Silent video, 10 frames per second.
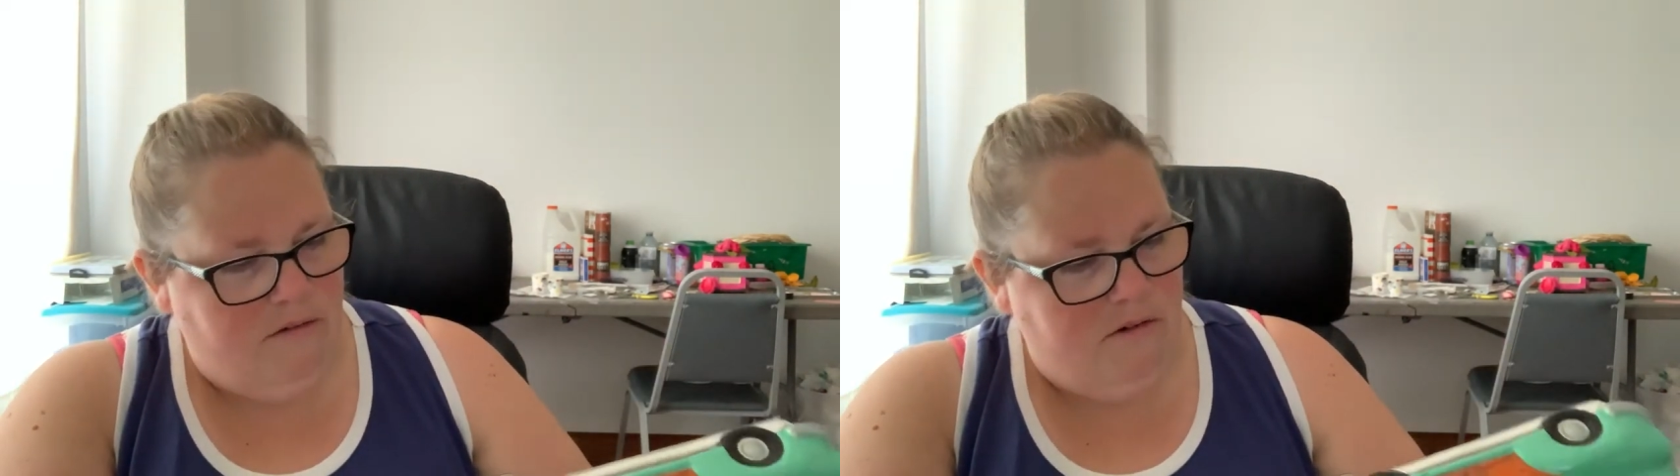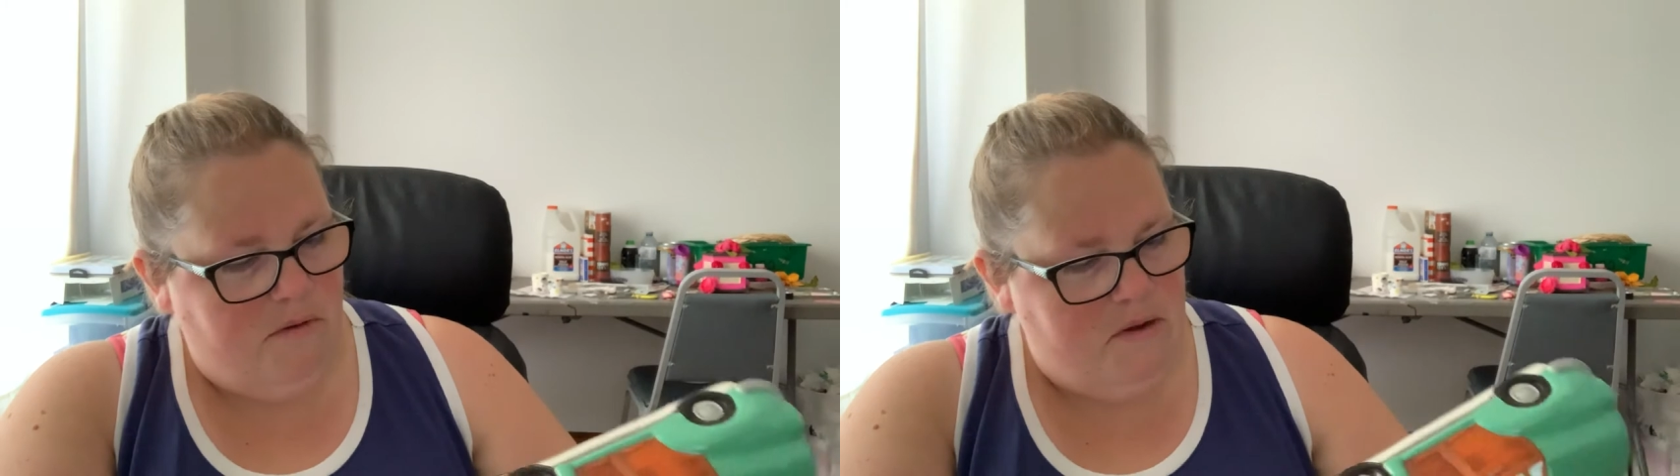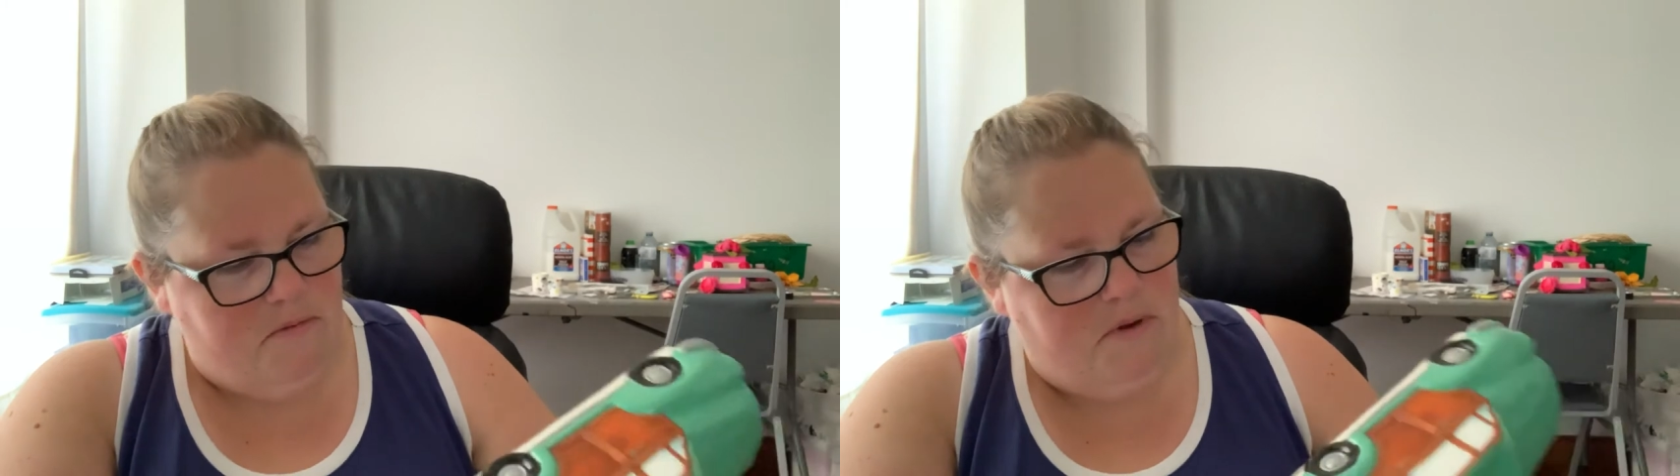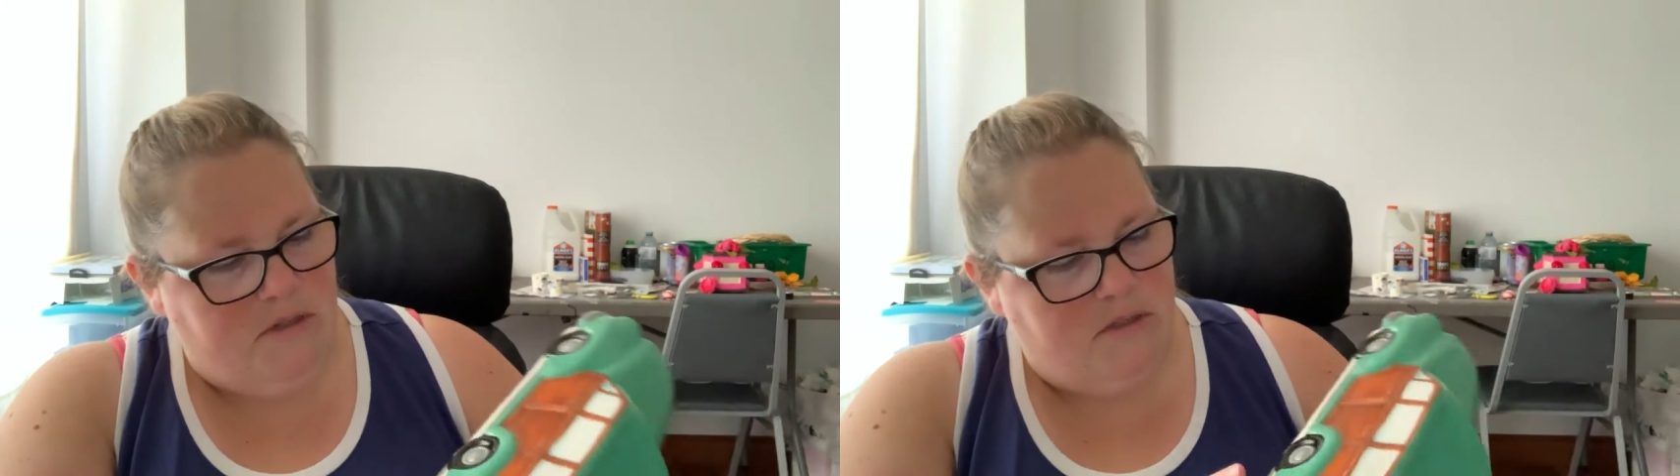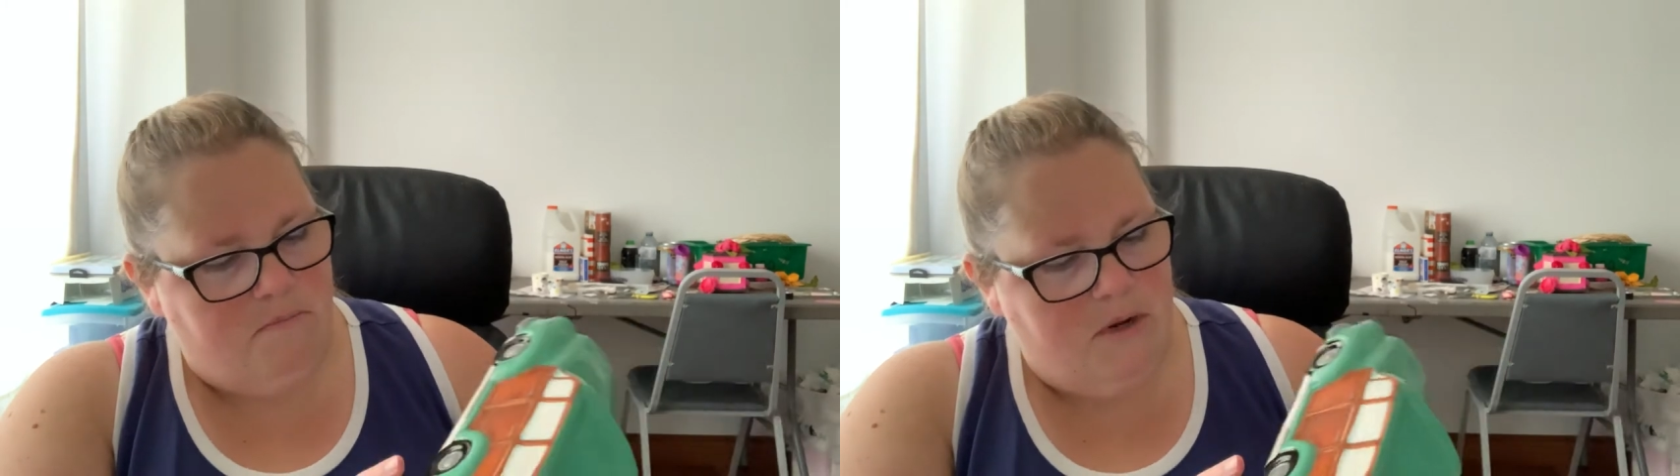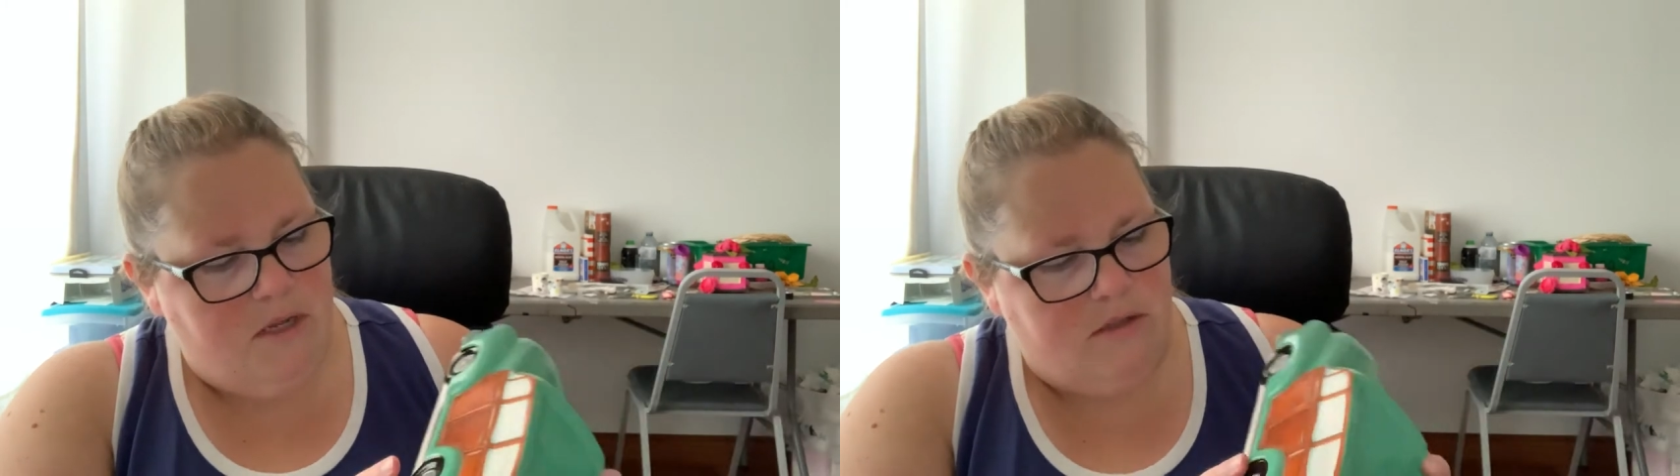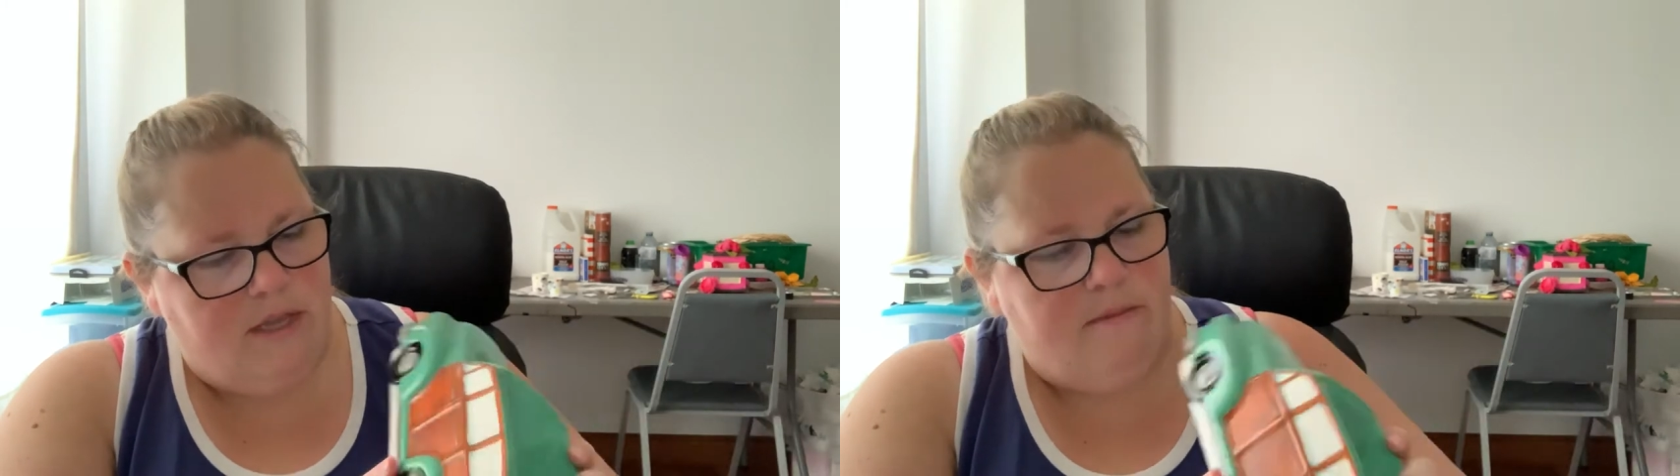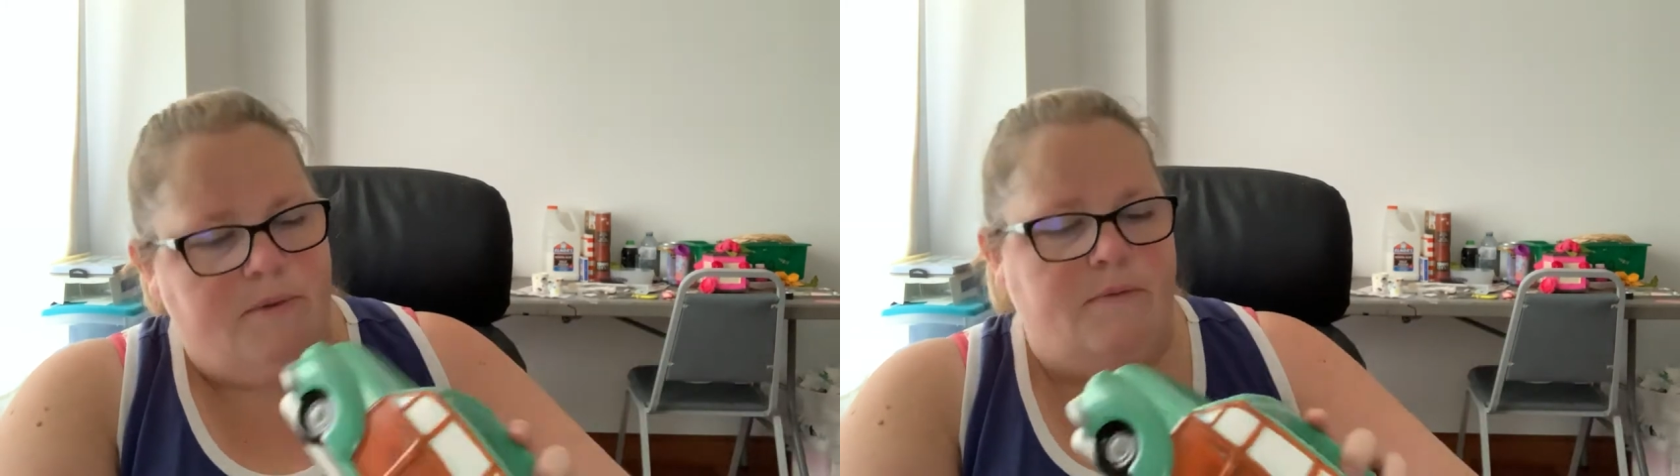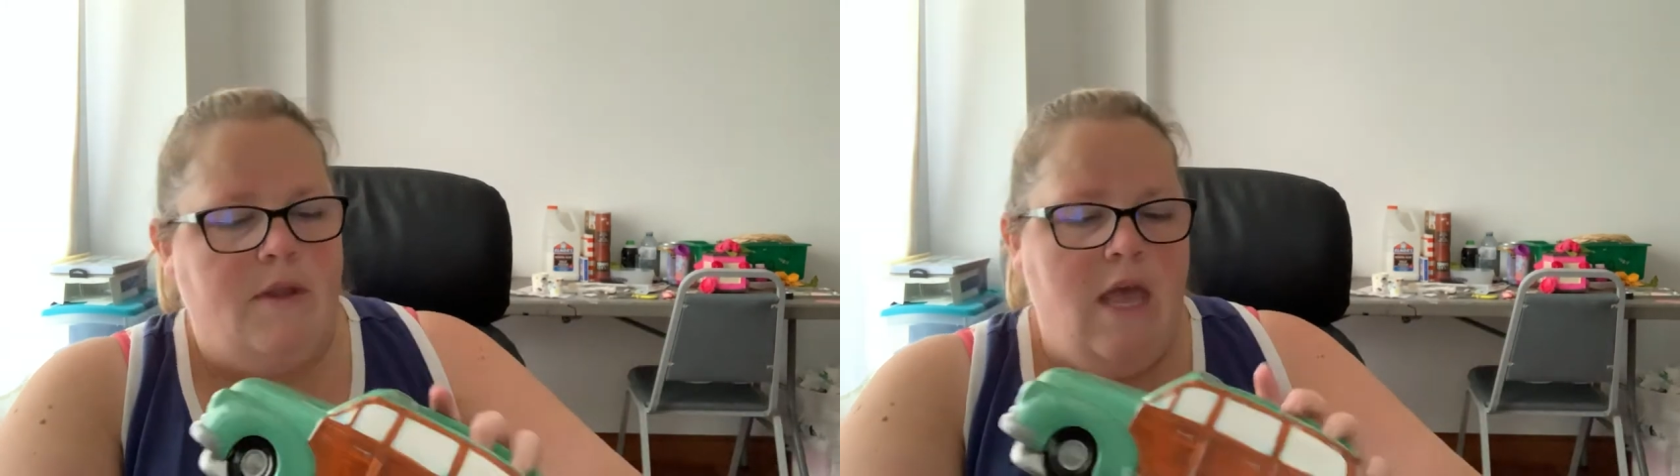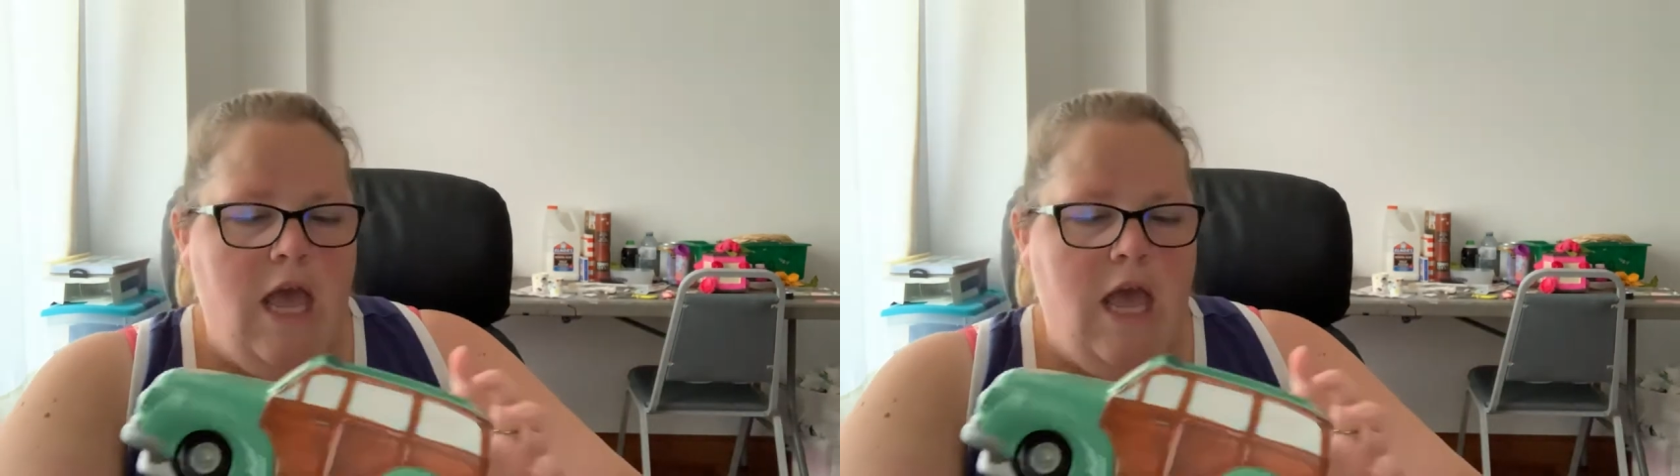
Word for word: don't know why you wasted money on that, but